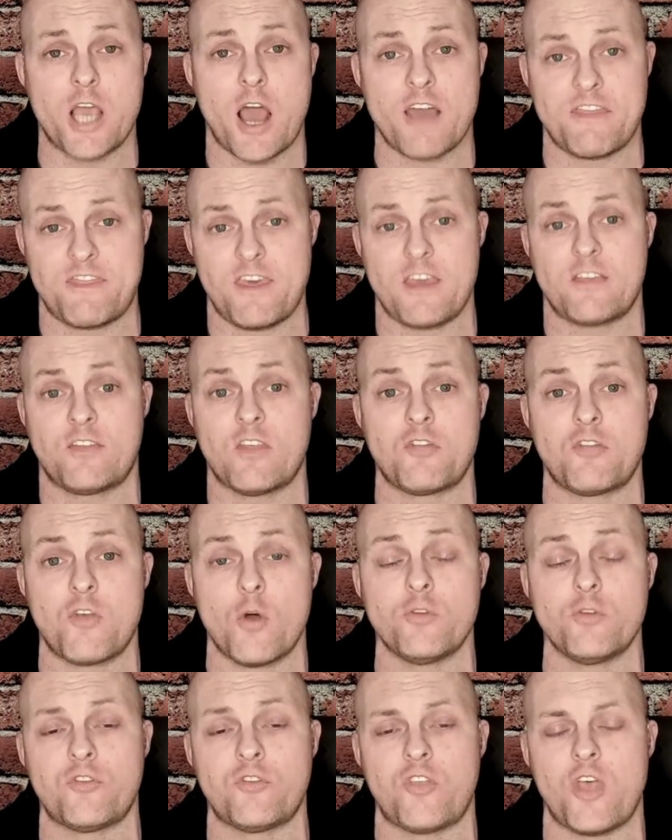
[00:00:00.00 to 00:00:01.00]
I think that
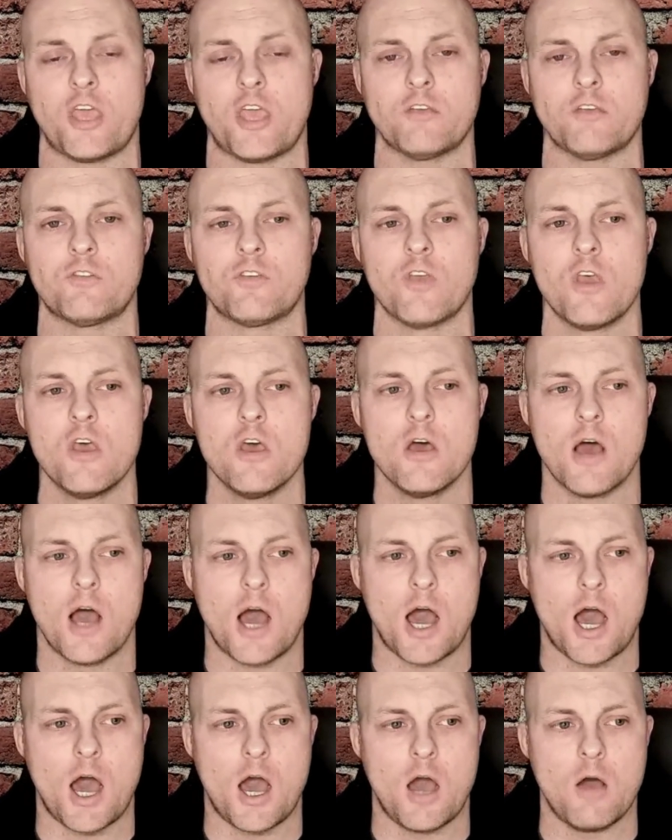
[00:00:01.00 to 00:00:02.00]
those things
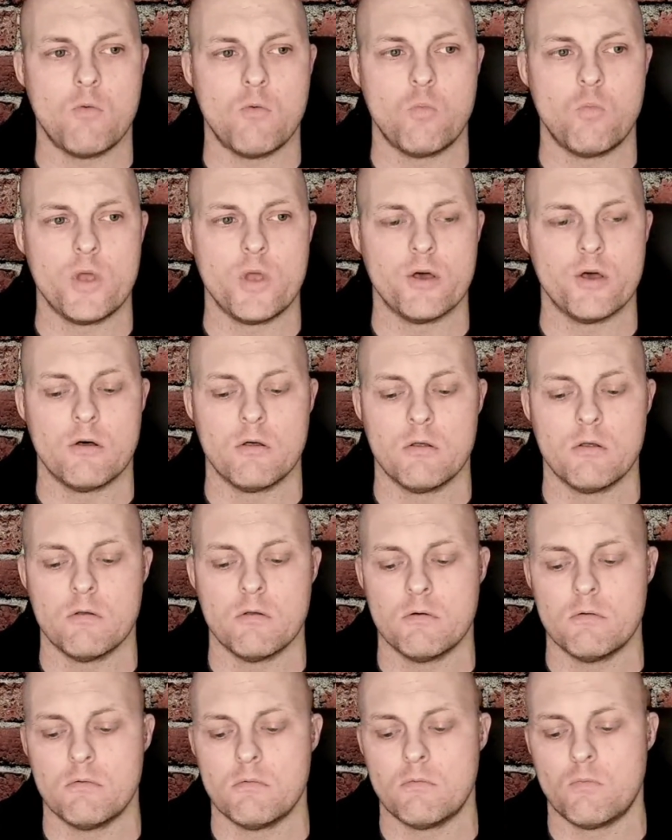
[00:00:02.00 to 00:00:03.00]
will